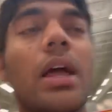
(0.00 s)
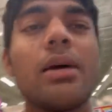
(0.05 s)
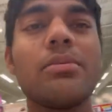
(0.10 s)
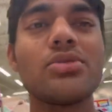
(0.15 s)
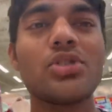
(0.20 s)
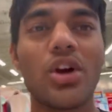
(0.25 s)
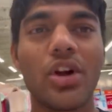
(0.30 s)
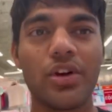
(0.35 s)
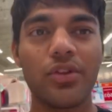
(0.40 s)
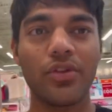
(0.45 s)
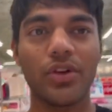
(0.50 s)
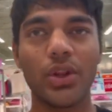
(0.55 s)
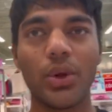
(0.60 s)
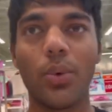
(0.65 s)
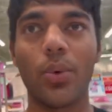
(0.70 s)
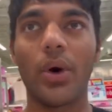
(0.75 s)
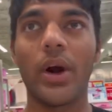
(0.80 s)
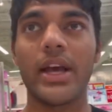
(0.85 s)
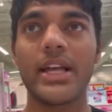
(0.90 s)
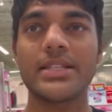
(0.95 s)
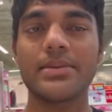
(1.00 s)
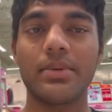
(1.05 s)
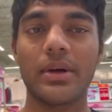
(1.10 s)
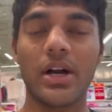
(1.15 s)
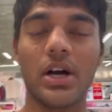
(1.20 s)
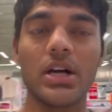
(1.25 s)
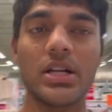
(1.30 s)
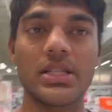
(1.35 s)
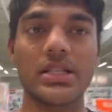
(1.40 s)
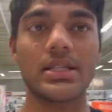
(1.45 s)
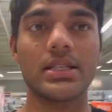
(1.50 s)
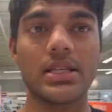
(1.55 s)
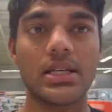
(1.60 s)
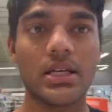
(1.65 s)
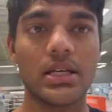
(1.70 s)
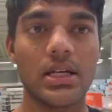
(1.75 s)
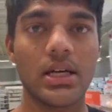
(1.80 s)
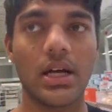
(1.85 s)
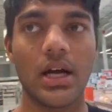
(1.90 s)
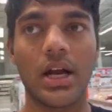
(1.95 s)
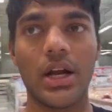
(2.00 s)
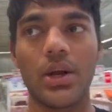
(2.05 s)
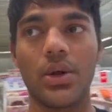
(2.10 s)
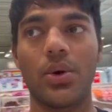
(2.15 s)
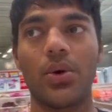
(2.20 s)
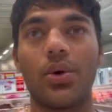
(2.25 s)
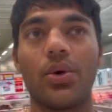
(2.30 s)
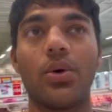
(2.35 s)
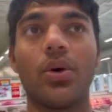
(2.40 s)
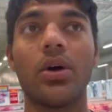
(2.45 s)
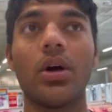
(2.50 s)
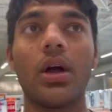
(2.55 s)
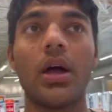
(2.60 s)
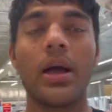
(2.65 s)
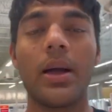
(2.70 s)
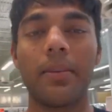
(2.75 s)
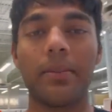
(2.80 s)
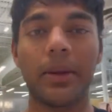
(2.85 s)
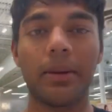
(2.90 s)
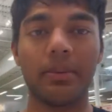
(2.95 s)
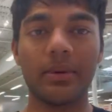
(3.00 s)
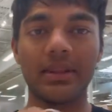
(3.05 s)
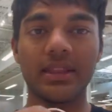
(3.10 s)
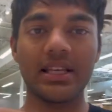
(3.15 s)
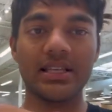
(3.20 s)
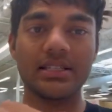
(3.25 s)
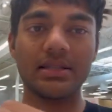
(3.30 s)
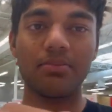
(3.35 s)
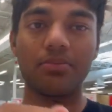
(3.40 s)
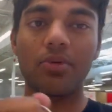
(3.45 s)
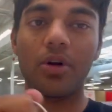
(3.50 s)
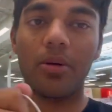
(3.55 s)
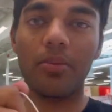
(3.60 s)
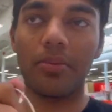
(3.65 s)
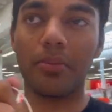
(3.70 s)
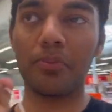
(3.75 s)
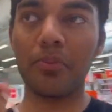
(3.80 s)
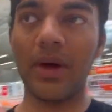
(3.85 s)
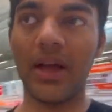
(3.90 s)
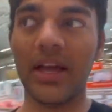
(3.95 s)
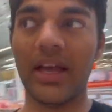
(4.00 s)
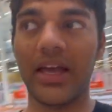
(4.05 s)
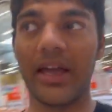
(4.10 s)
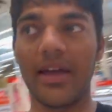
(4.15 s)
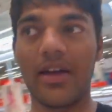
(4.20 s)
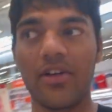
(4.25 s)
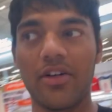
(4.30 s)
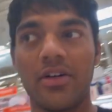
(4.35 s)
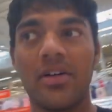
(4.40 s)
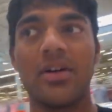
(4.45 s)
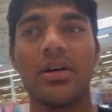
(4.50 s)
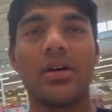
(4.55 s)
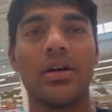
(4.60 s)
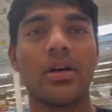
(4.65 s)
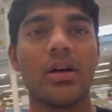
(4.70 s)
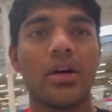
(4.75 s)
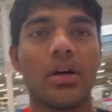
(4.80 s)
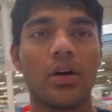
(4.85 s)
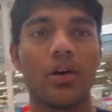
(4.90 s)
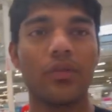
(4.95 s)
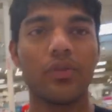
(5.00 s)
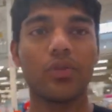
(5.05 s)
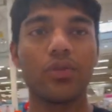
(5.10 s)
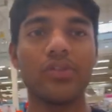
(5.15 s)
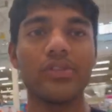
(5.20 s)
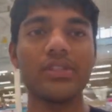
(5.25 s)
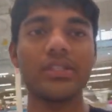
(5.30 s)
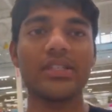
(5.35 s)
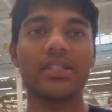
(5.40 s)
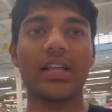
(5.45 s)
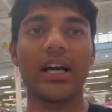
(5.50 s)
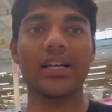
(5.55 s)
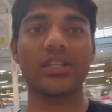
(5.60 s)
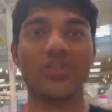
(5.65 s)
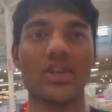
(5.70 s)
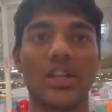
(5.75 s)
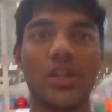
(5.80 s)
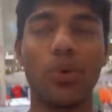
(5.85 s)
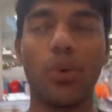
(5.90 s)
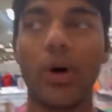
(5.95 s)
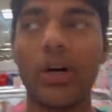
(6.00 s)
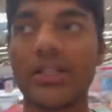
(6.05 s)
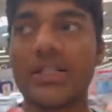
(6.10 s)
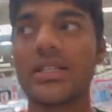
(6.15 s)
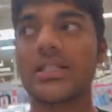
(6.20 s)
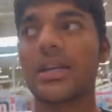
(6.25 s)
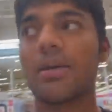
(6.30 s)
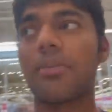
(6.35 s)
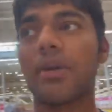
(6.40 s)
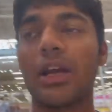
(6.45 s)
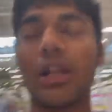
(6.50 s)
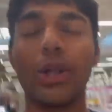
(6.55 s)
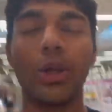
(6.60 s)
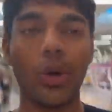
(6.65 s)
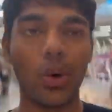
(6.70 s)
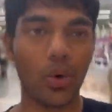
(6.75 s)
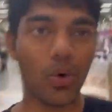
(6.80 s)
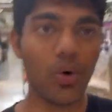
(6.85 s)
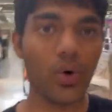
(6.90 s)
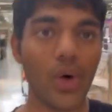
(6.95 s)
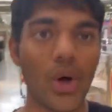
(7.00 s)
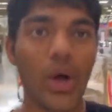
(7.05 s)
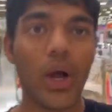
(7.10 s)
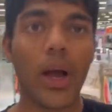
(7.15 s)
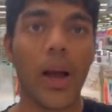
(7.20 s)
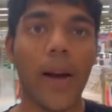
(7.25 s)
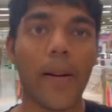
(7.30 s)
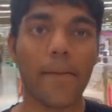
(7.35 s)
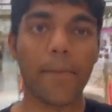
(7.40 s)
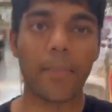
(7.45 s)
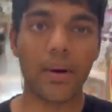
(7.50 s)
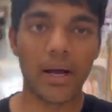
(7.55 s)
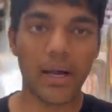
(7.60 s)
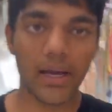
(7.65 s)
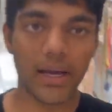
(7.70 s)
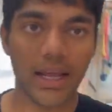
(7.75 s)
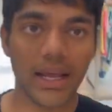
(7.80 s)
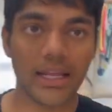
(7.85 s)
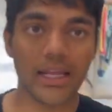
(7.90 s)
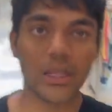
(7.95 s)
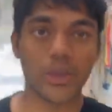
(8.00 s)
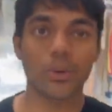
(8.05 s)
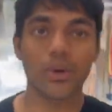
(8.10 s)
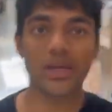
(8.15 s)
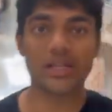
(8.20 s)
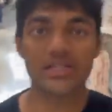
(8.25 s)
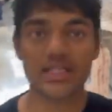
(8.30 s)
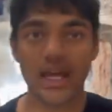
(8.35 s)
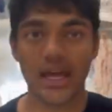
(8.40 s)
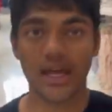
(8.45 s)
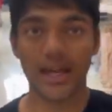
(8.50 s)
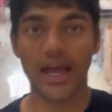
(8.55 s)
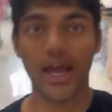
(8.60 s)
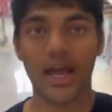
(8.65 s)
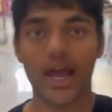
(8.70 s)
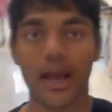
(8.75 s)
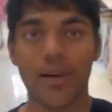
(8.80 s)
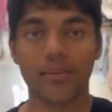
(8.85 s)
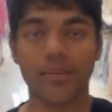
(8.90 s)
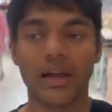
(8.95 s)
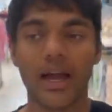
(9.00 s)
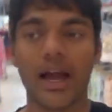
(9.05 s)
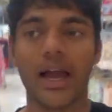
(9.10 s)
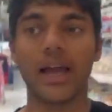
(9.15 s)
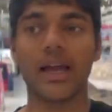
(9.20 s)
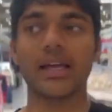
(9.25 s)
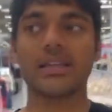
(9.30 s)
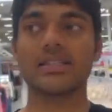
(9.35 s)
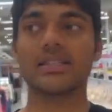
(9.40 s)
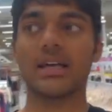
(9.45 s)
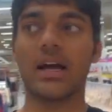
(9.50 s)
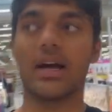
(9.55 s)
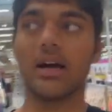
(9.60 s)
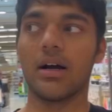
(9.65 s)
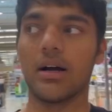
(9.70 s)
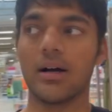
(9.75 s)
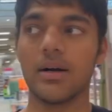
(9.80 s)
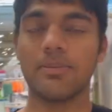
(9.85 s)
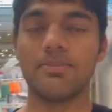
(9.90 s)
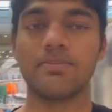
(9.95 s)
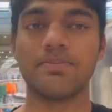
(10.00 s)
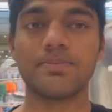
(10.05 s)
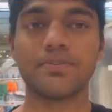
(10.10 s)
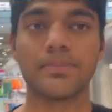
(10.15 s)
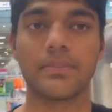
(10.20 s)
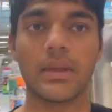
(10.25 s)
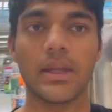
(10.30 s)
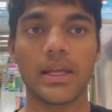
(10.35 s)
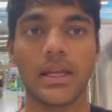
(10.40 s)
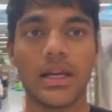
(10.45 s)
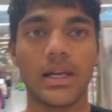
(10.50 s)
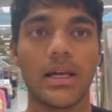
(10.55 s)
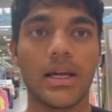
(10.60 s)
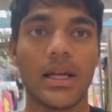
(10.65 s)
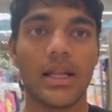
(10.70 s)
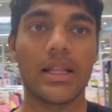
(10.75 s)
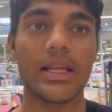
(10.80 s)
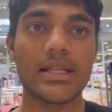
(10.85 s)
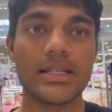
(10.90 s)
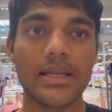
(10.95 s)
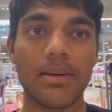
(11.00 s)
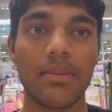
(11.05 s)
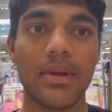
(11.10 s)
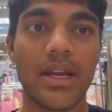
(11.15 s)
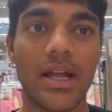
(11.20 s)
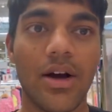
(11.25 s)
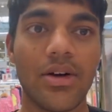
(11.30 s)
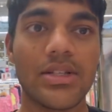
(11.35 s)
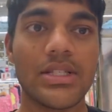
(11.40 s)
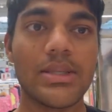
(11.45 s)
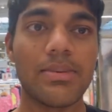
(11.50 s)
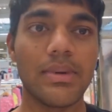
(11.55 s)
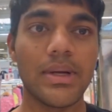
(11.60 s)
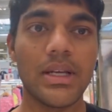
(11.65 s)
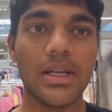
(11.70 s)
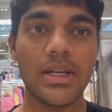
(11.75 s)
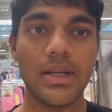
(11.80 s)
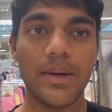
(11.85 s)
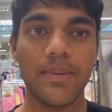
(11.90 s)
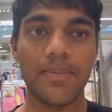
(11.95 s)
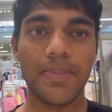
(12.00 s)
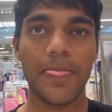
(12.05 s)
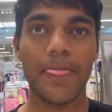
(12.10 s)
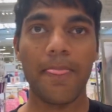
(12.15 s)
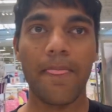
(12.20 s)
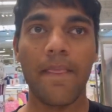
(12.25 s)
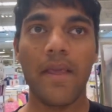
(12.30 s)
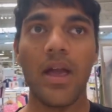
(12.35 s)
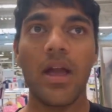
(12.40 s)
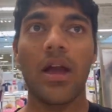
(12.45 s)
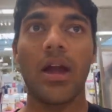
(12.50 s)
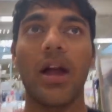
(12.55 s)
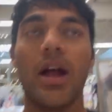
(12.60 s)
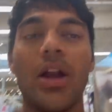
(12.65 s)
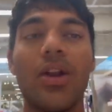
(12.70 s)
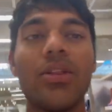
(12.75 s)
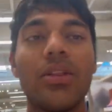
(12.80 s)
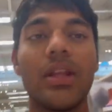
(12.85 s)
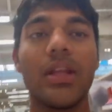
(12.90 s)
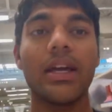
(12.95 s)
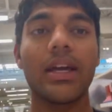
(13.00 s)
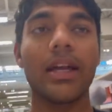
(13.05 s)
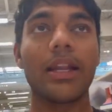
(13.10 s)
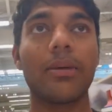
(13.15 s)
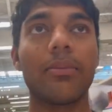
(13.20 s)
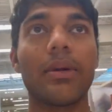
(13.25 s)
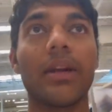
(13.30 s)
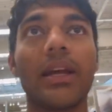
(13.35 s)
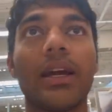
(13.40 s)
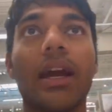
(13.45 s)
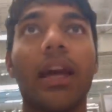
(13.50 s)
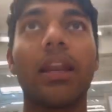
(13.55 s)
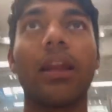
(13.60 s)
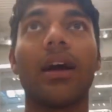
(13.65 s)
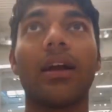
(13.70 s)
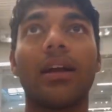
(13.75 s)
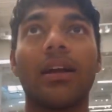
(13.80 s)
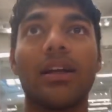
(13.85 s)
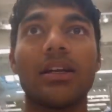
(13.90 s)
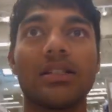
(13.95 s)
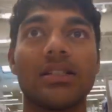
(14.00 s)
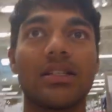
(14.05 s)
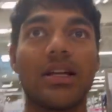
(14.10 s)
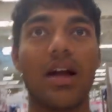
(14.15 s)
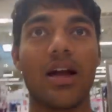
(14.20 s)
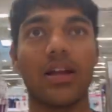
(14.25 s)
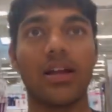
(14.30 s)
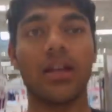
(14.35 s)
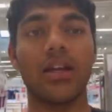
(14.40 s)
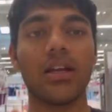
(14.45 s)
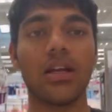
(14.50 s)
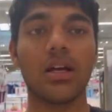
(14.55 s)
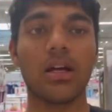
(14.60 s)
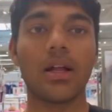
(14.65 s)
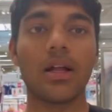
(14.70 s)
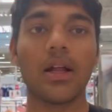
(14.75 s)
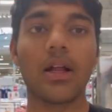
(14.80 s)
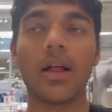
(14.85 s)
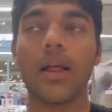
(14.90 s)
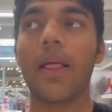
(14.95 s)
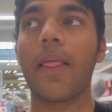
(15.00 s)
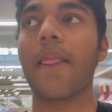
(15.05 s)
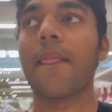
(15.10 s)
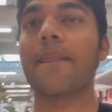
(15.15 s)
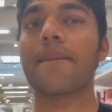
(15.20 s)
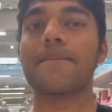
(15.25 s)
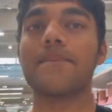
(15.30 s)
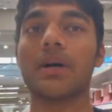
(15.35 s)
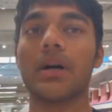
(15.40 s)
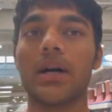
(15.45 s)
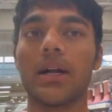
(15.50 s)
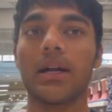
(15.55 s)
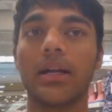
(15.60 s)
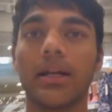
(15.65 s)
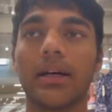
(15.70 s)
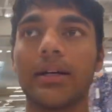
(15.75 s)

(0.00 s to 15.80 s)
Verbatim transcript: sorry for the voice because I don't know maybe there's some problem in my earphones that's why the voice is coming low but anyways here I am guys uh, there's some announcement I don't think anybody can understand it but